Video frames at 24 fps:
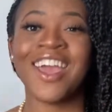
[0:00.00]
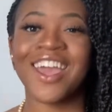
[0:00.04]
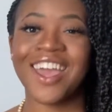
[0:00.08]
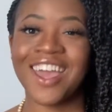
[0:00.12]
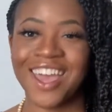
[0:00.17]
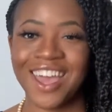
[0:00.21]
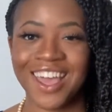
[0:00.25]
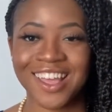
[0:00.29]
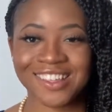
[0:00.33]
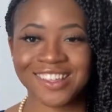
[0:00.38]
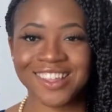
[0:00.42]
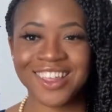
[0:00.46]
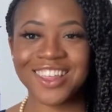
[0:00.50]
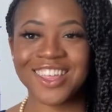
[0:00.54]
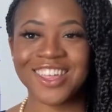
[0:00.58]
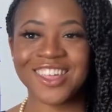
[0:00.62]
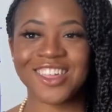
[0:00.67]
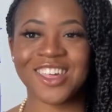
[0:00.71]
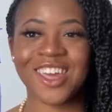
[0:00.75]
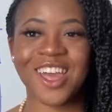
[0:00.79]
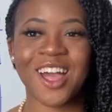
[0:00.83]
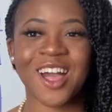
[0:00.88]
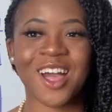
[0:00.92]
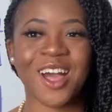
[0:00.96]
Excellent
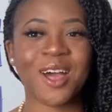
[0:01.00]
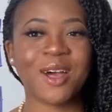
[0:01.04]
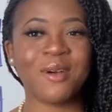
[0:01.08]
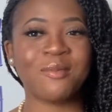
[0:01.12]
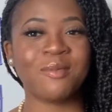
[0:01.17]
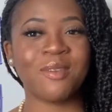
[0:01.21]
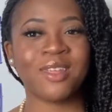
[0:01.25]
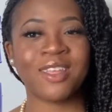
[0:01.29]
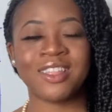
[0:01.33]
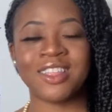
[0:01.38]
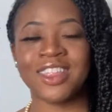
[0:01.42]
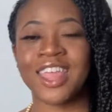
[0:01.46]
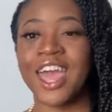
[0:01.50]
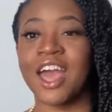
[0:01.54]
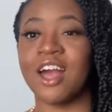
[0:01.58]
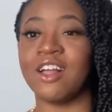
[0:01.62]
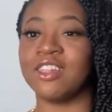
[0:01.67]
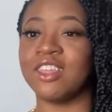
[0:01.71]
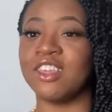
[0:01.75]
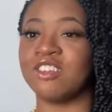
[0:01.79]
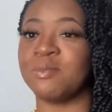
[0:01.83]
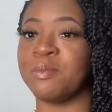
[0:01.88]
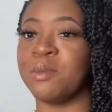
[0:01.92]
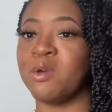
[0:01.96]
job. Now
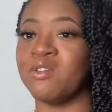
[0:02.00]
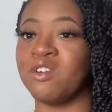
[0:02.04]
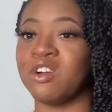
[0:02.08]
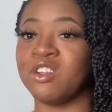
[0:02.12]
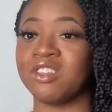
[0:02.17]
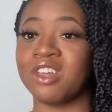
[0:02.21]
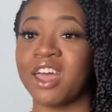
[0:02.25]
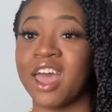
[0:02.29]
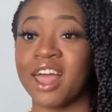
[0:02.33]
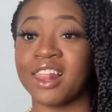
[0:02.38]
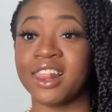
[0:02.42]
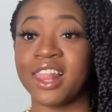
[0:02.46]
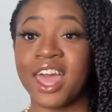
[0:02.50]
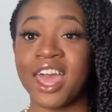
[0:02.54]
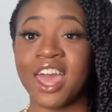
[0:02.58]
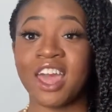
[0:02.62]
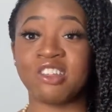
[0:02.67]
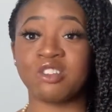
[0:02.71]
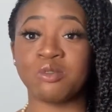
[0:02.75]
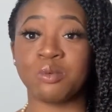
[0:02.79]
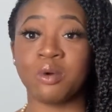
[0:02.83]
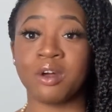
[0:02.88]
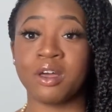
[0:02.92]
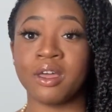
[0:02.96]
let's move on to our
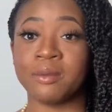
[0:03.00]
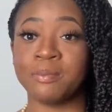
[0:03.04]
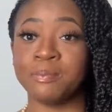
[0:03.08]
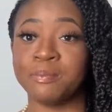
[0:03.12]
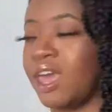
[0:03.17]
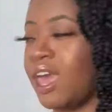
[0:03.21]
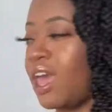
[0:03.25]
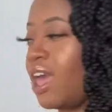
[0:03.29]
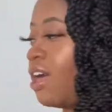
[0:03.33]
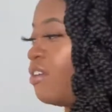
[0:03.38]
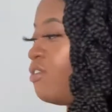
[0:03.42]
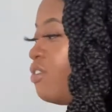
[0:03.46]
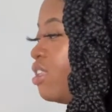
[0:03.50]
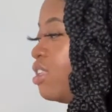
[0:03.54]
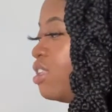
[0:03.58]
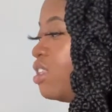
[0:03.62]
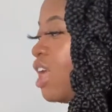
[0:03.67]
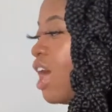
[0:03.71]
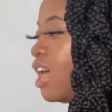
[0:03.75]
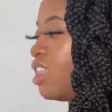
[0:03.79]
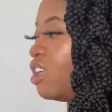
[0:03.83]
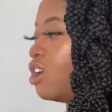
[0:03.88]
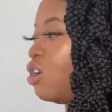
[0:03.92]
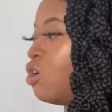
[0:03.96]
last one. have
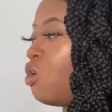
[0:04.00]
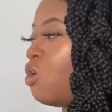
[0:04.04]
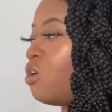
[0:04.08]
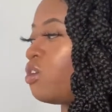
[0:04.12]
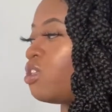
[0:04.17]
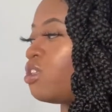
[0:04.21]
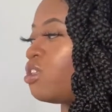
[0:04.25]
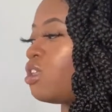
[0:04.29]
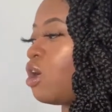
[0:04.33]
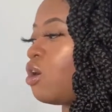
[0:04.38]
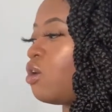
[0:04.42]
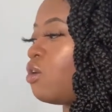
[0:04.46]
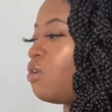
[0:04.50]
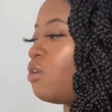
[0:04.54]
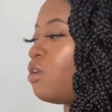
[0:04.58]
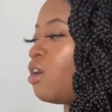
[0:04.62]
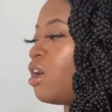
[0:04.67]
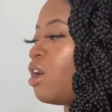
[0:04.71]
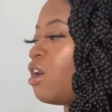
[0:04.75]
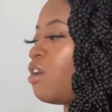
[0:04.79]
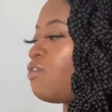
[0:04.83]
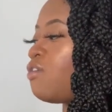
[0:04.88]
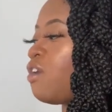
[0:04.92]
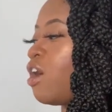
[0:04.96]
dotted quarter note
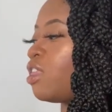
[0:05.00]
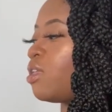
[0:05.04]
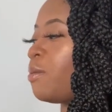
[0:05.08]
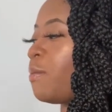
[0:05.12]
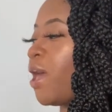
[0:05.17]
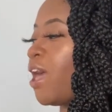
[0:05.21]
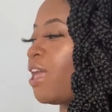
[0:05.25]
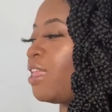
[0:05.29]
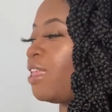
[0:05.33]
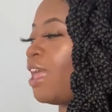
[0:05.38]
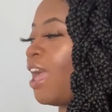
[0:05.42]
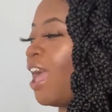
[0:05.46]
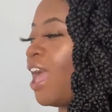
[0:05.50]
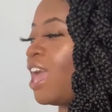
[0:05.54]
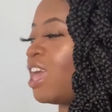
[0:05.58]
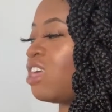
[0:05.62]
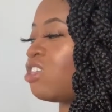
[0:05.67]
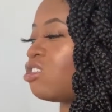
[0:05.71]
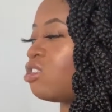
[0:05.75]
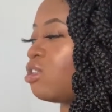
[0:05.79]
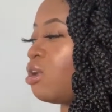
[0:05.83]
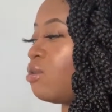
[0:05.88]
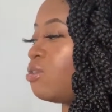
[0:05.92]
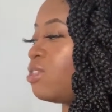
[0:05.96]
followed by an
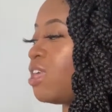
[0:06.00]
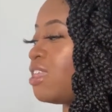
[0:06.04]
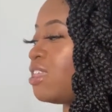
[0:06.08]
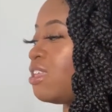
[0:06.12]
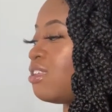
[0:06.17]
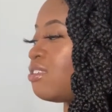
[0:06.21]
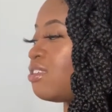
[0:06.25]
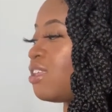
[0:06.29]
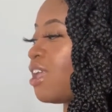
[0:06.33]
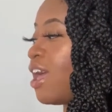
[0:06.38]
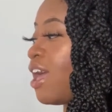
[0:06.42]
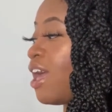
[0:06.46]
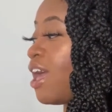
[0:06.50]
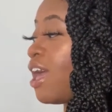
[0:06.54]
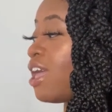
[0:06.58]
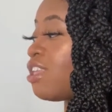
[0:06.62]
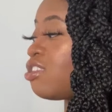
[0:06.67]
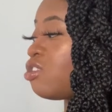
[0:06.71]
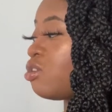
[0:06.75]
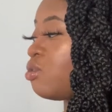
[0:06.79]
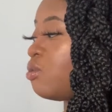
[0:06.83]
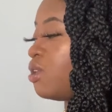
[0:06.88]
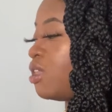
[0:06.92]
eighth note that is tied to